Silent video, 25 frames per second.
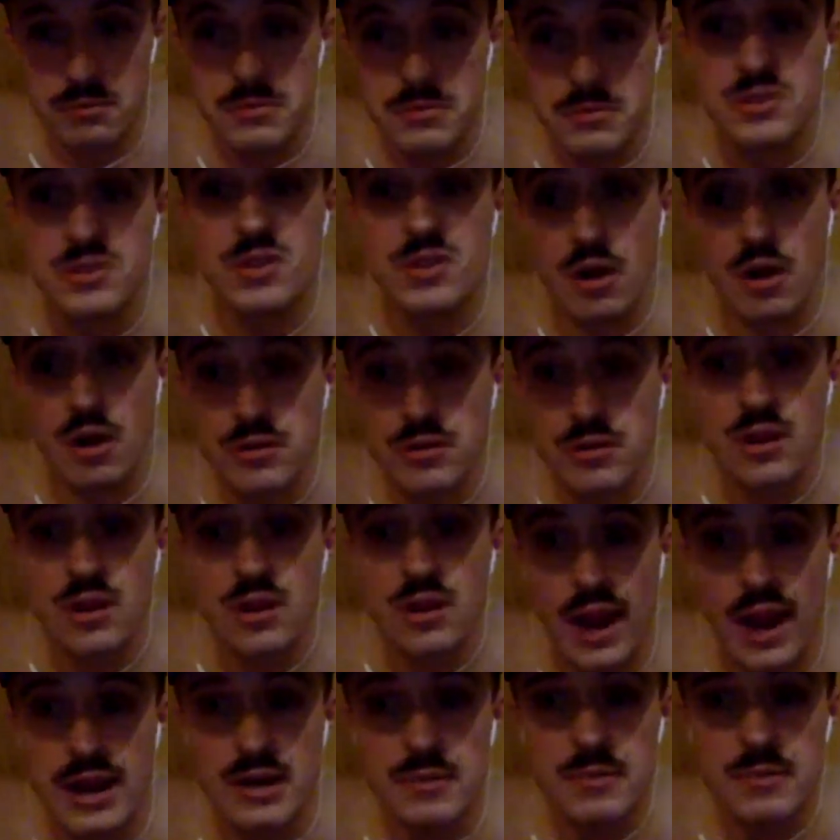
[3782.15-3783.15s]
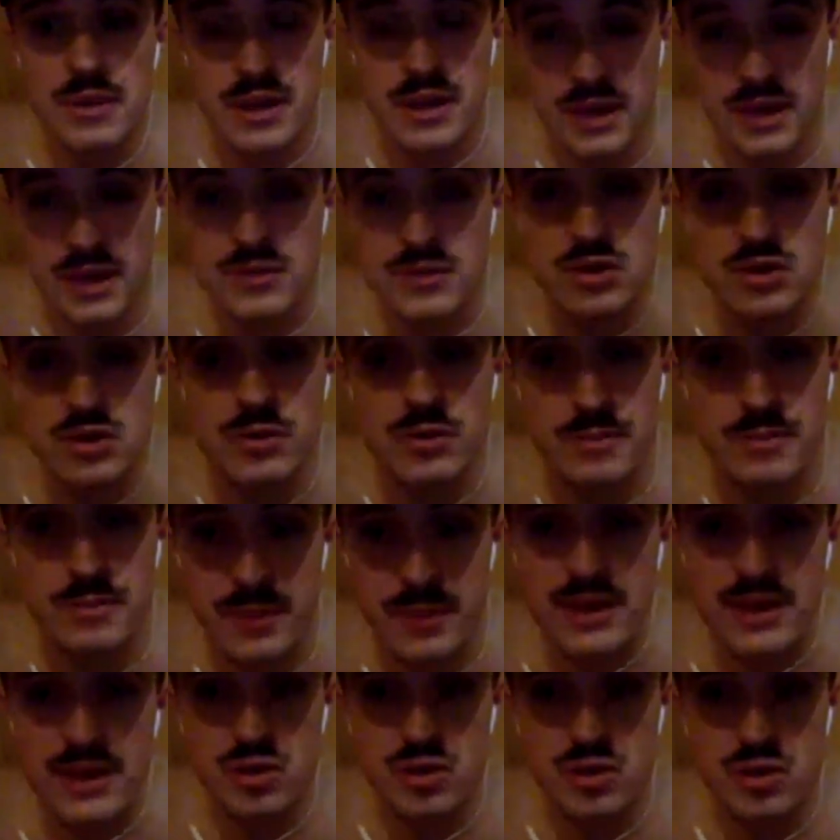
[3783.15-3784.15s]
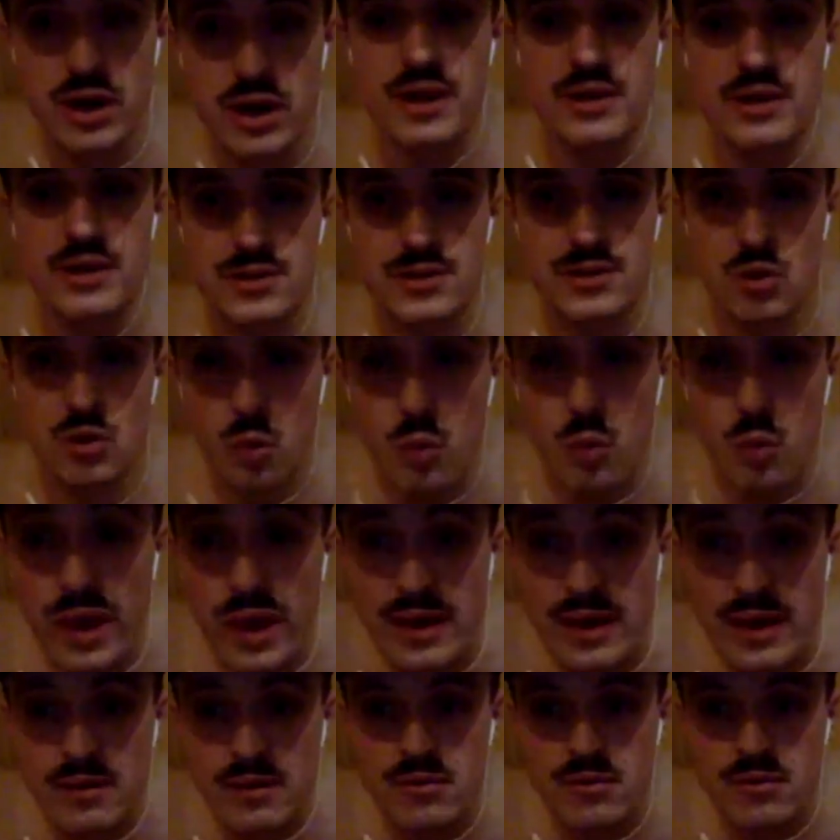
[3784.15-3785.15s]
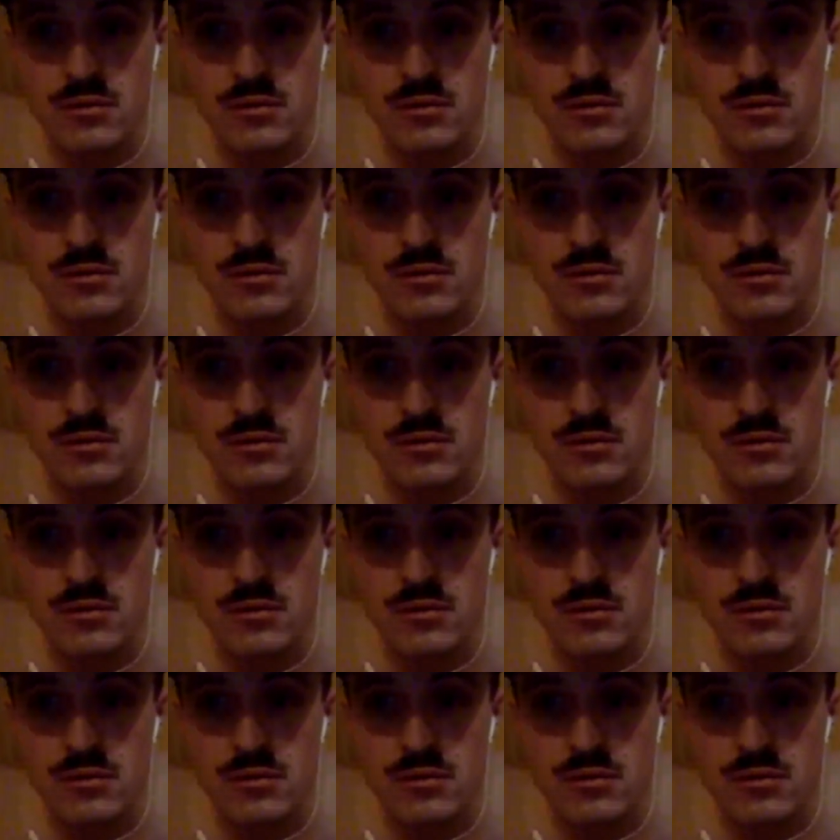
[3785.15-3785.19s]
Start the lineup that gives you the best chance to win.